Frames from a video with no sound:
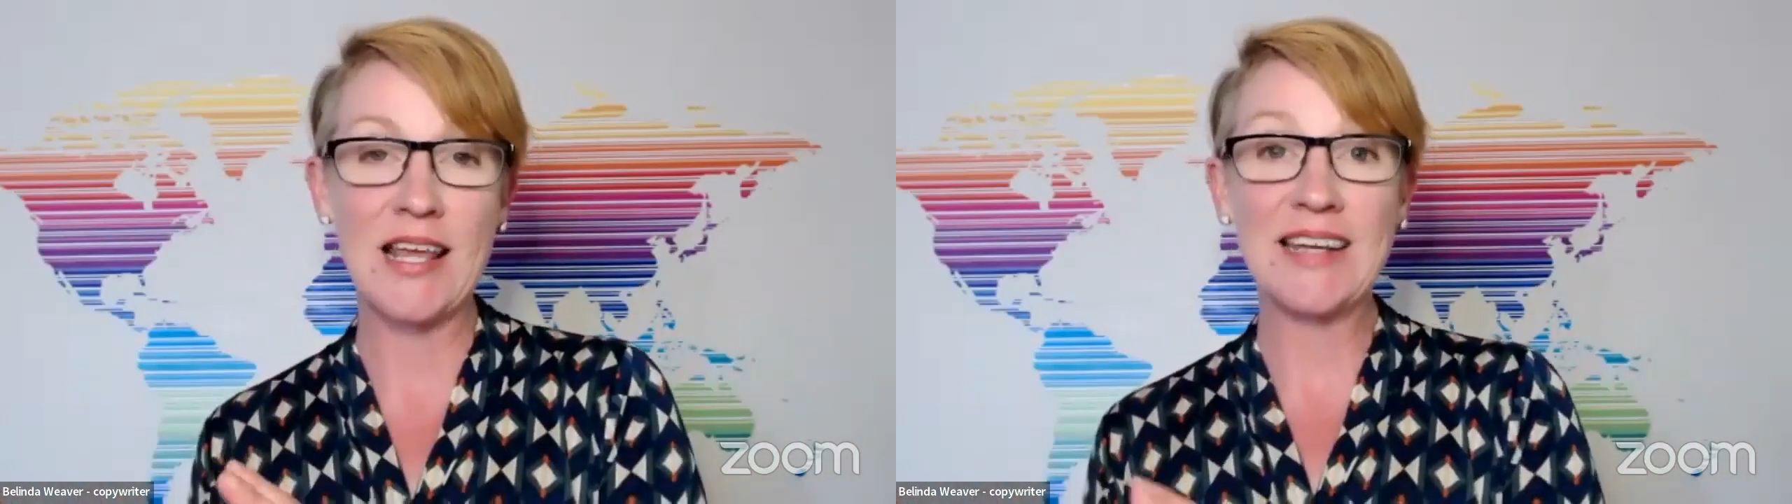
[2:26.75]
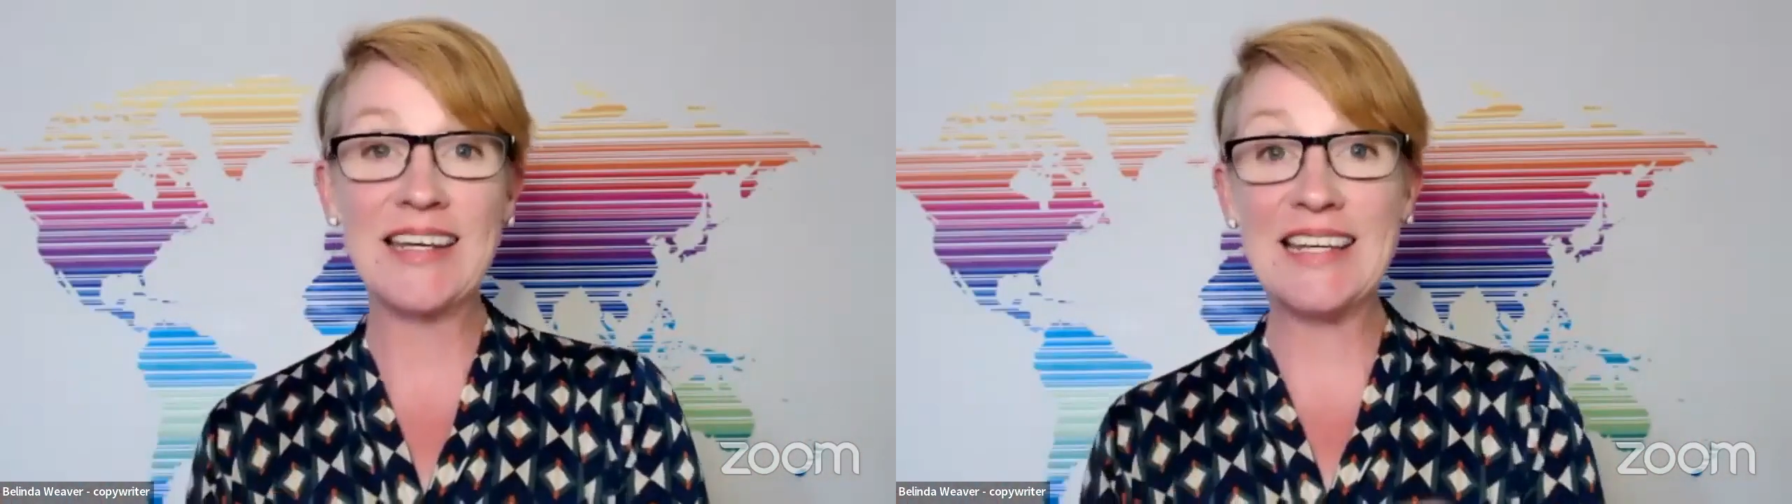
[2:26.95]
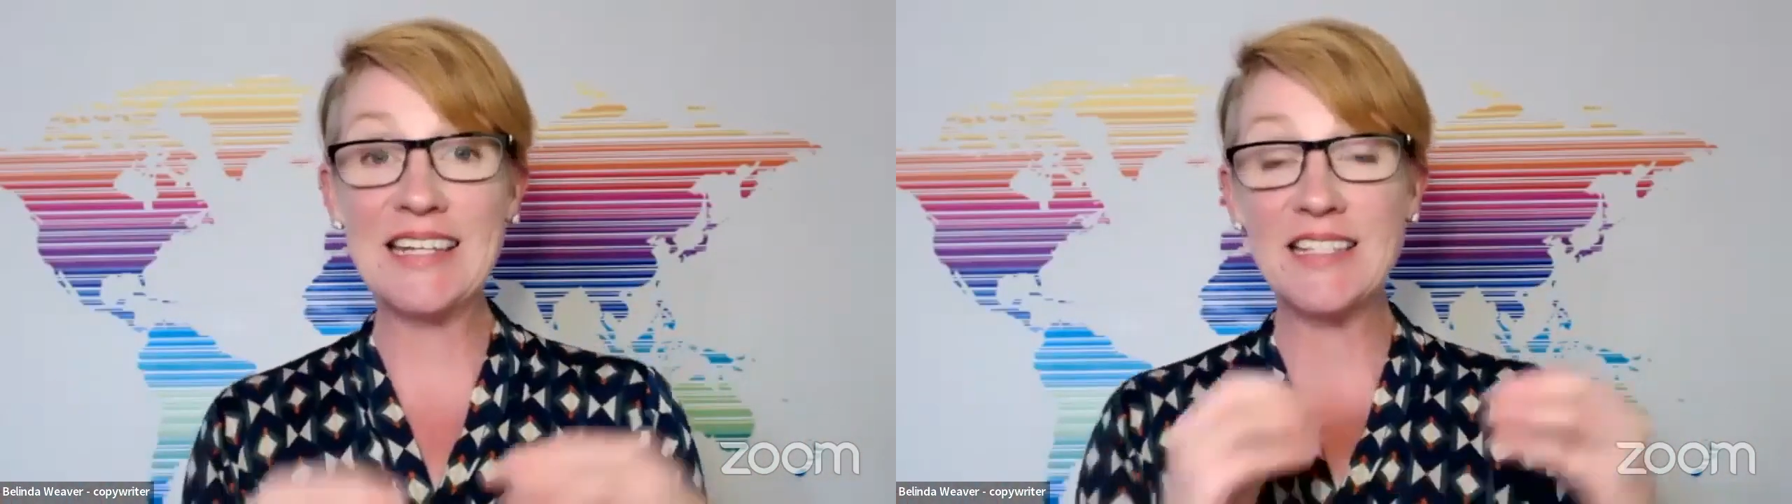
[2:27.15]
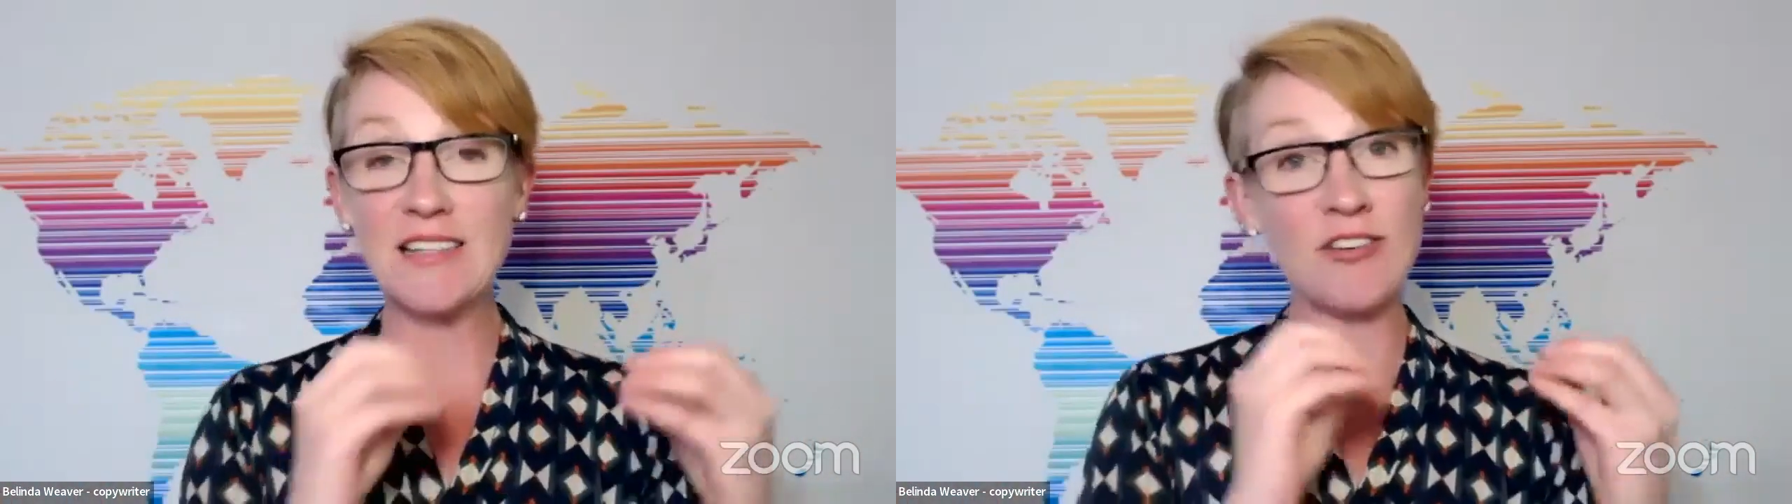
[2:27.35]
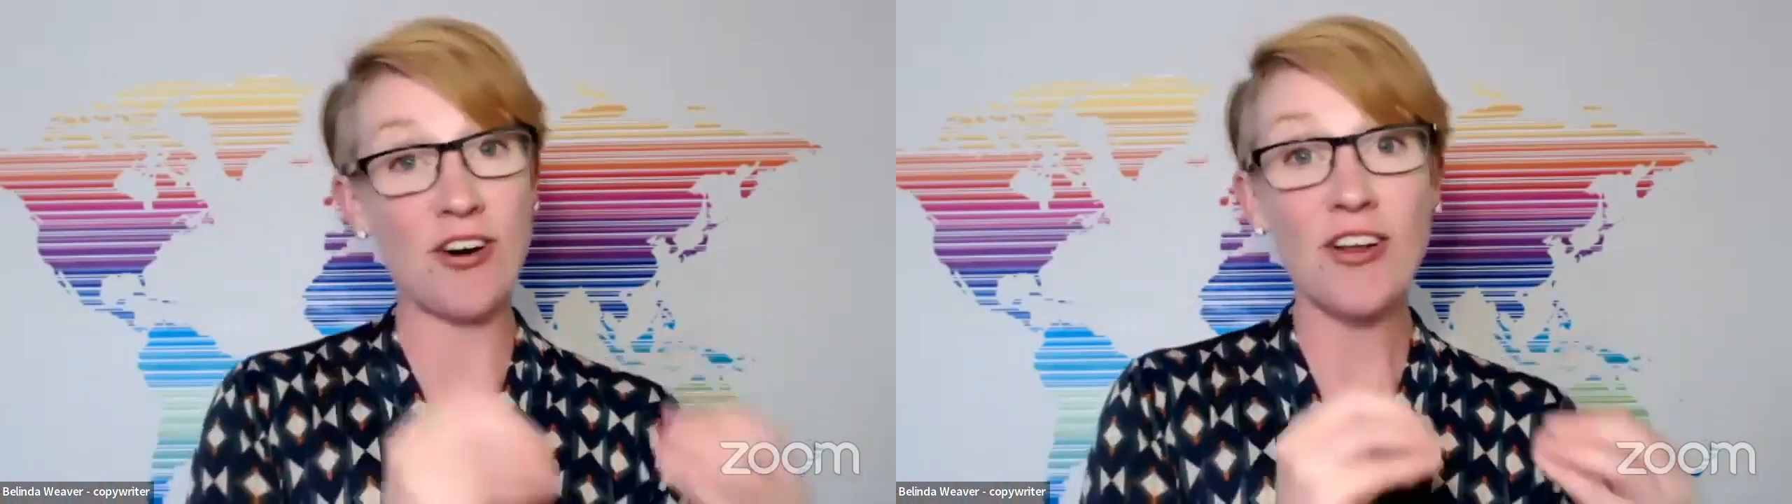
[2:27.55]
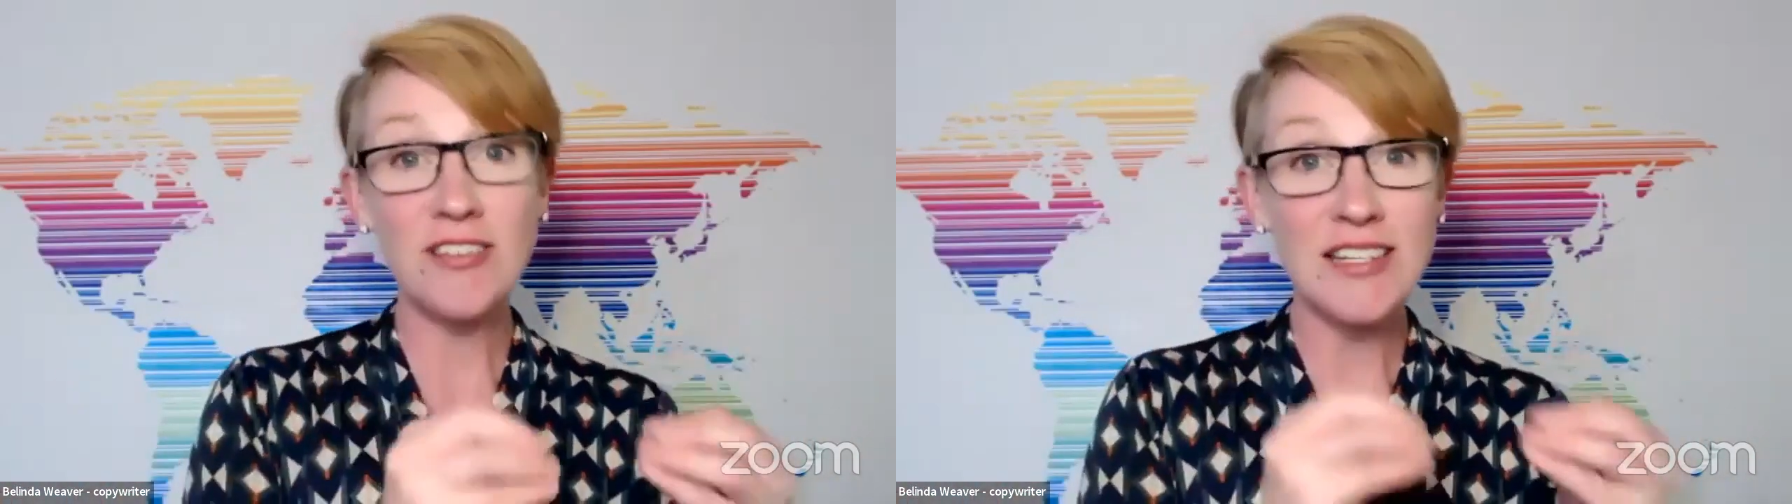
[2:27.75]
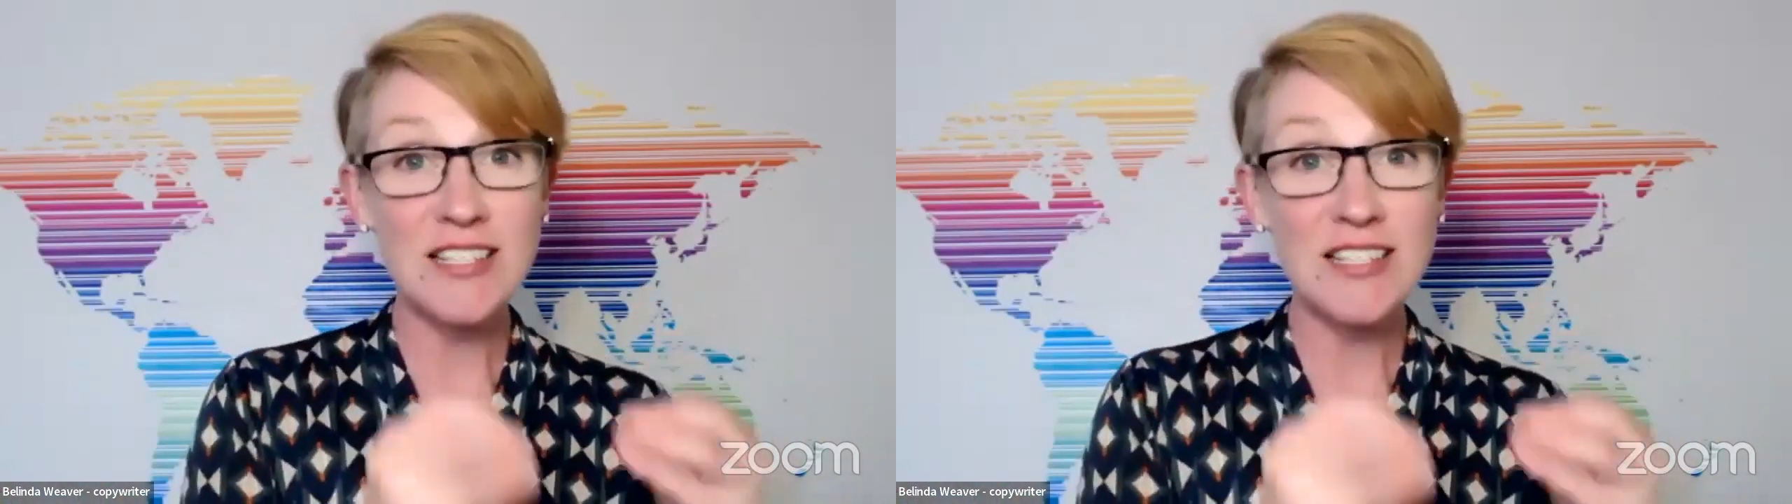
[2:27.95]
need not only